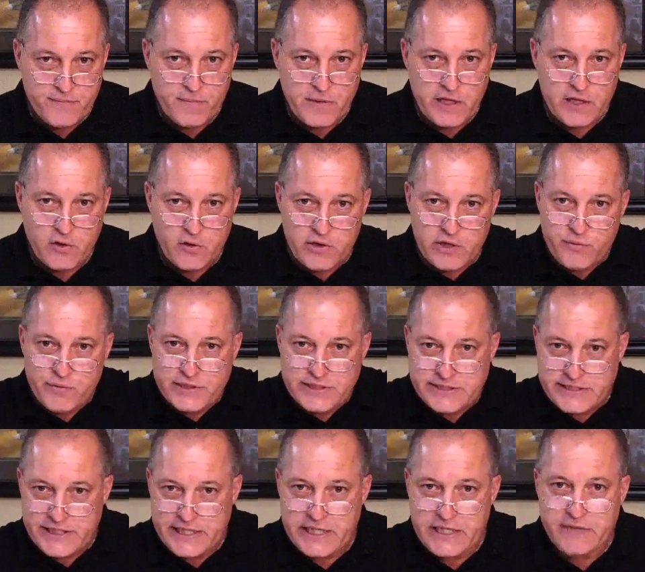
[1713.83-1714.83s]
It only
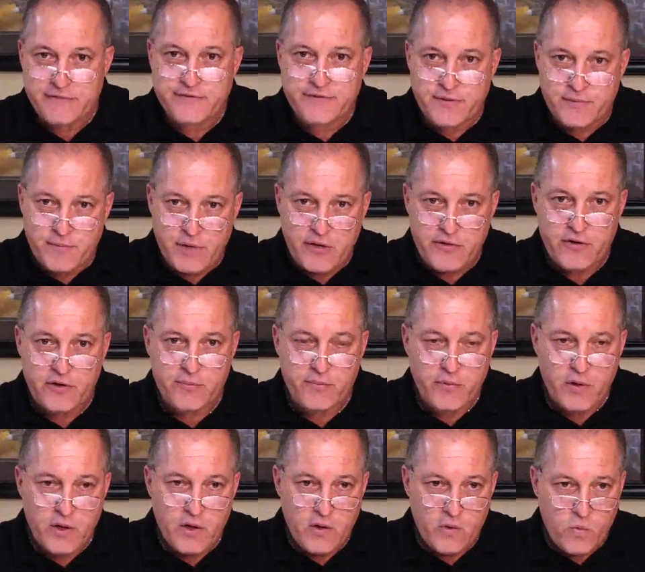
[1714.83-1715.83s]
receives from other
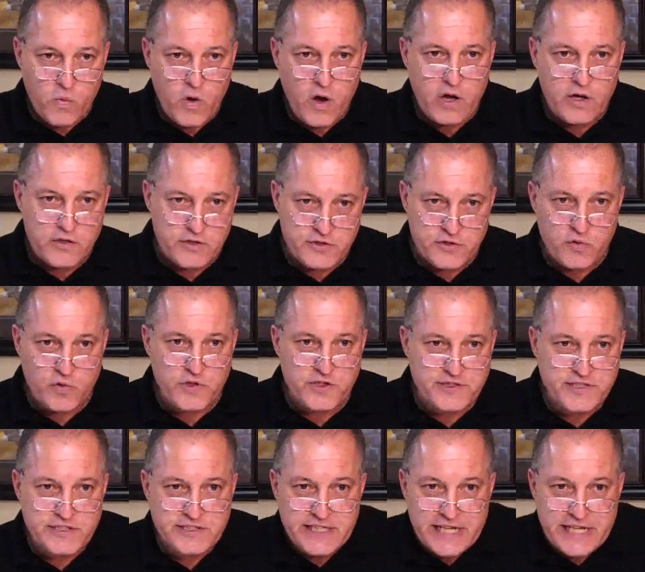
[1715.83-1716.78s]
water sources.